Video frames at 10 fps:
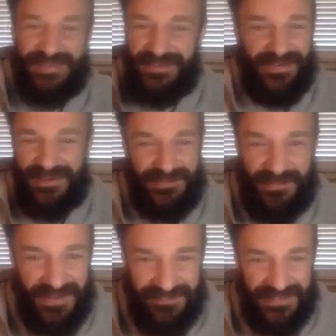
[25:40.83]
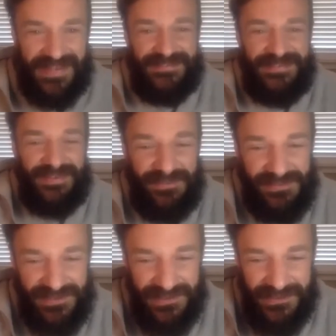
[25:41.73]
Otherwise, we might have to cancel the whole
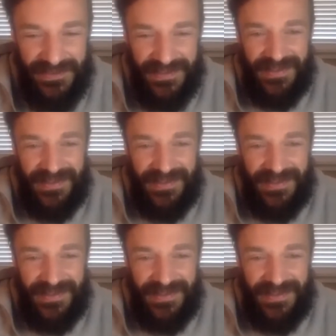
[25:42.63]
show.